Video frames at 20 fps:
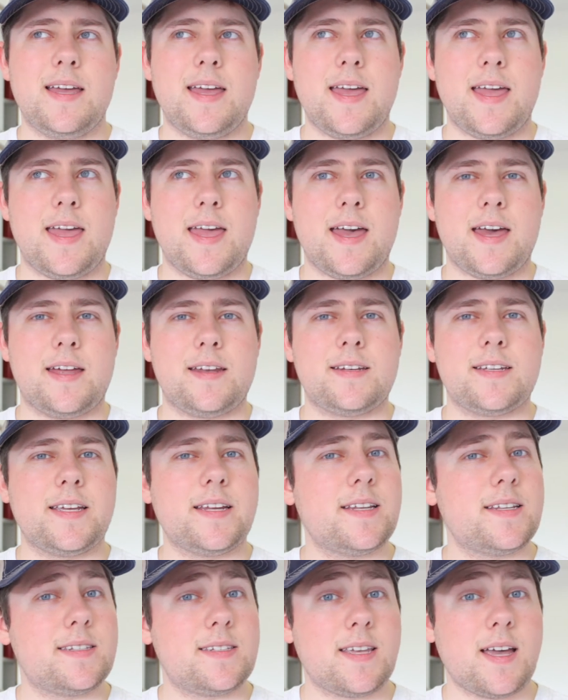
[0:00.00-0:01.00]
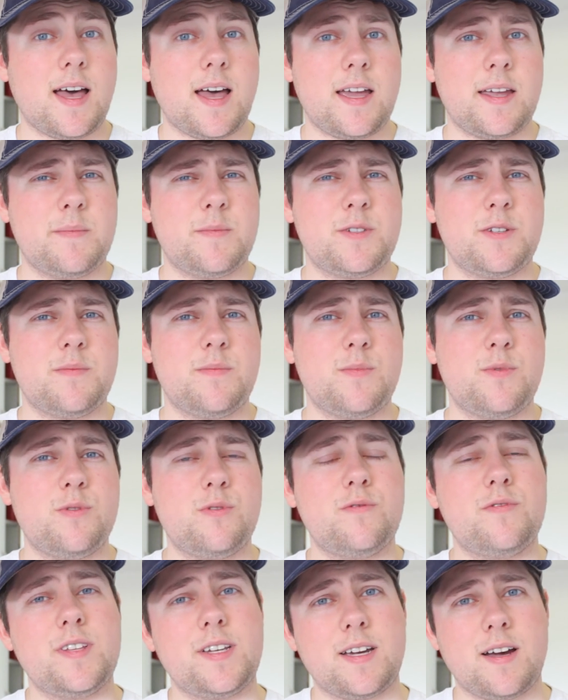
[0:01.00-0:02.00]
and it is time to
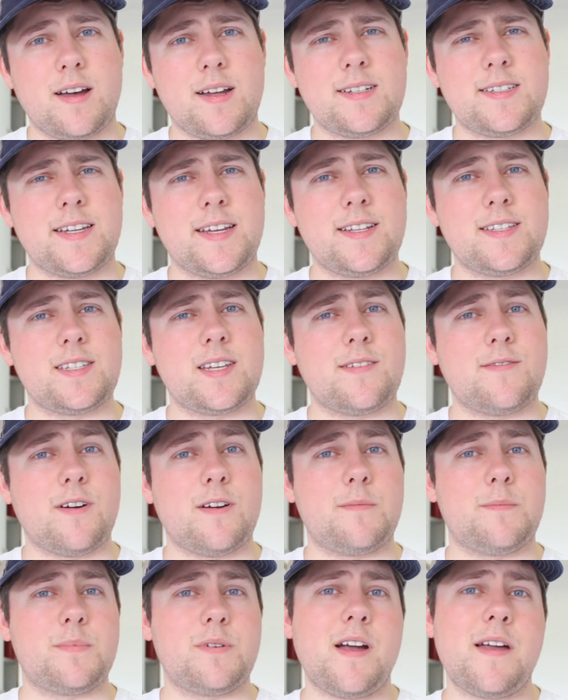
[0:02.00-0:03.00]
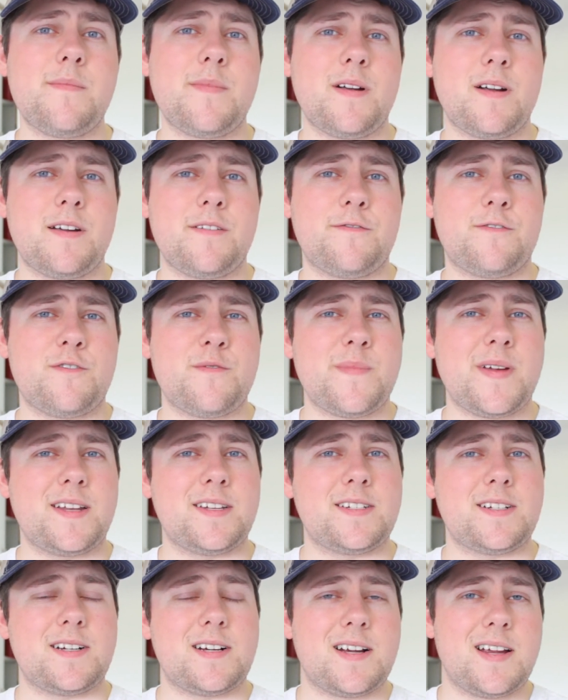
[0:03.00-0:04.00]
move the contents of our primary
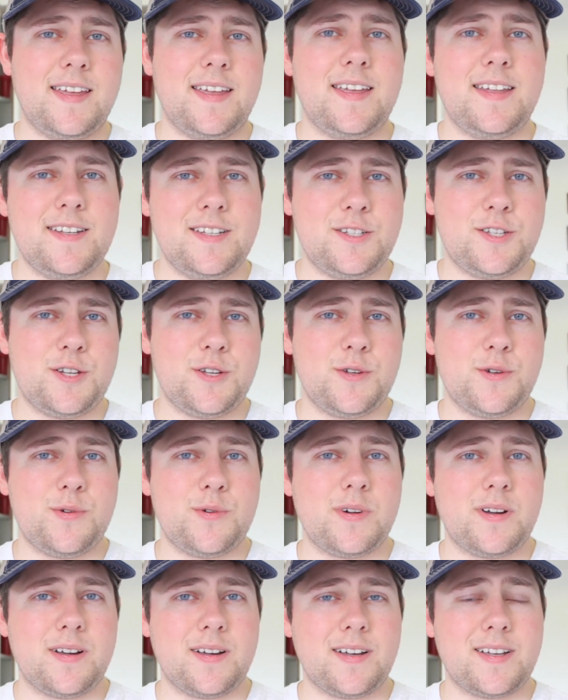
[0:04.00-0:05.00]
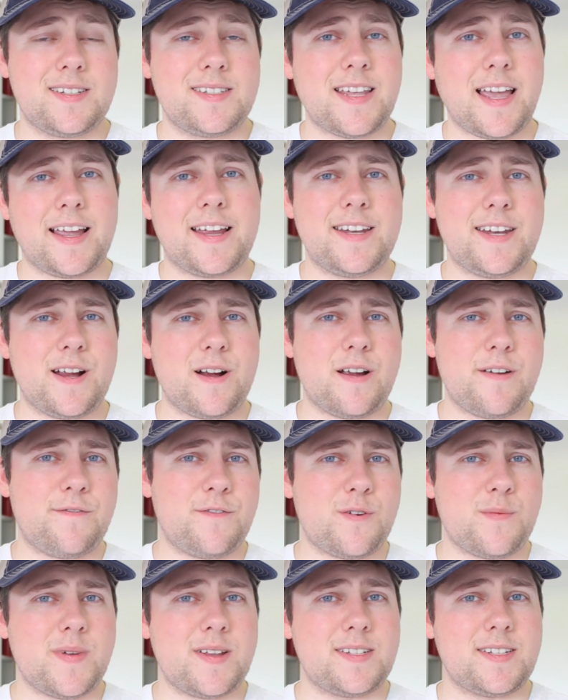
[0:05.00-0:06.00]
fermenter into a secondary
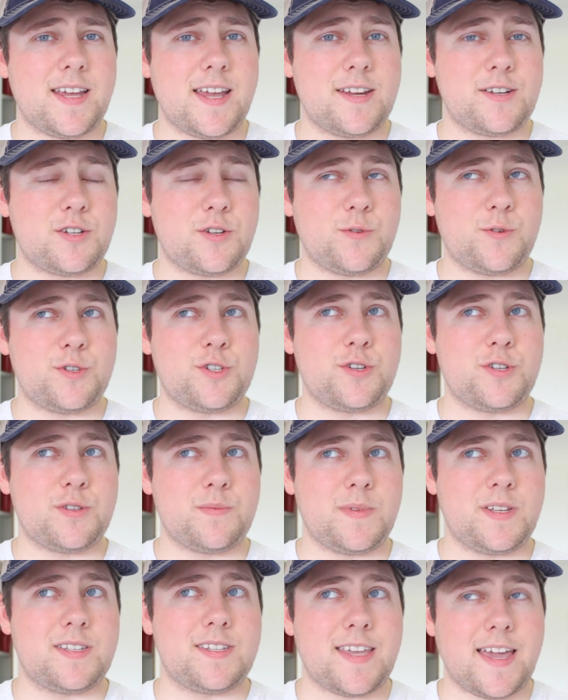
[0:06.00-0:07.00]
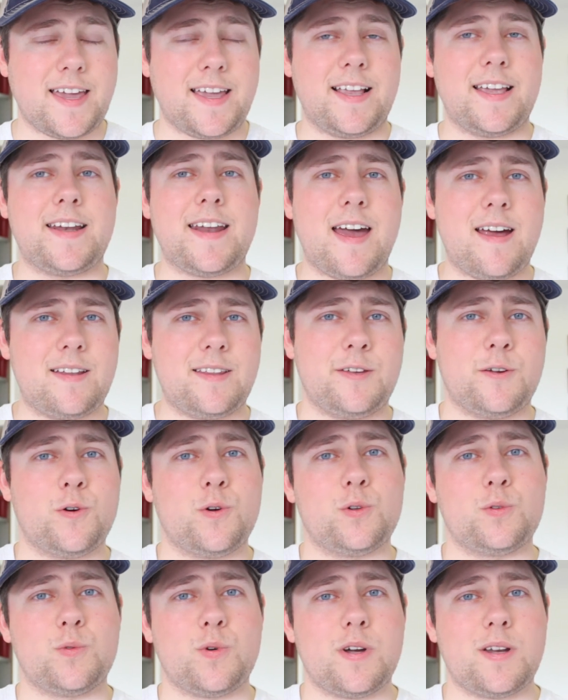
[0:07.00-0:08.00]
fermentation, which just means taking it out of the
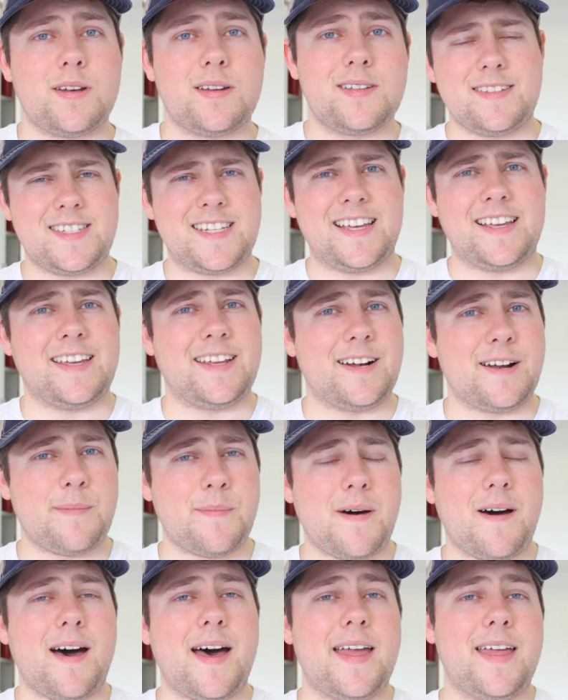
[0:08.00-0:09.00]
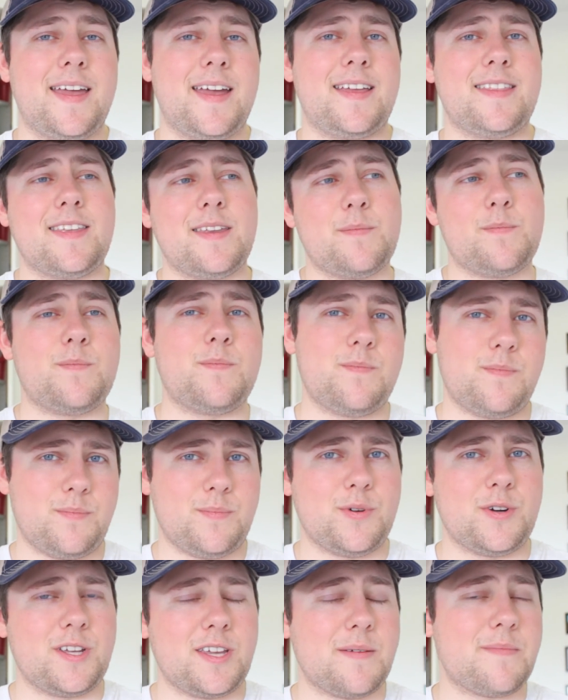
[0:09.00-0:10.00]
old one, sticking it in a pot, and then
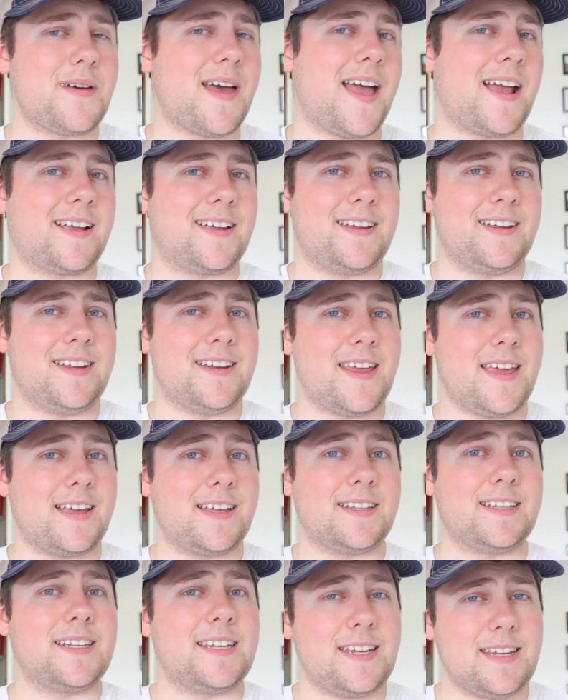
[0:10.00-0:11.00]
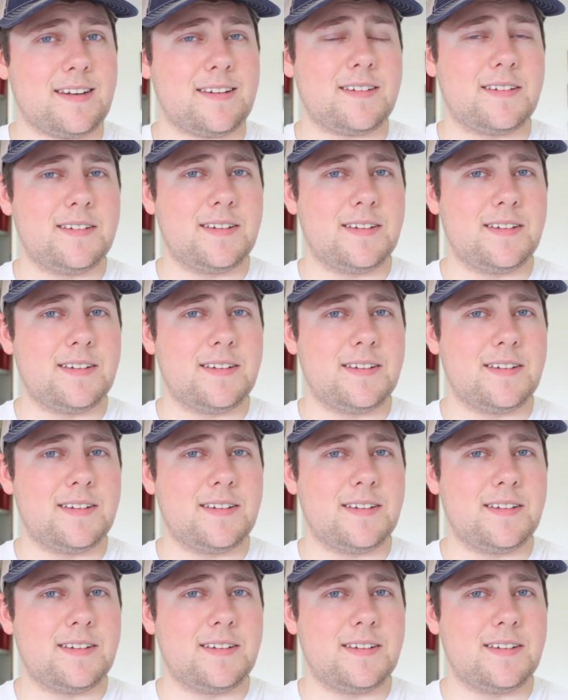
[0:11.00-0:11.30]
putting it back in a clean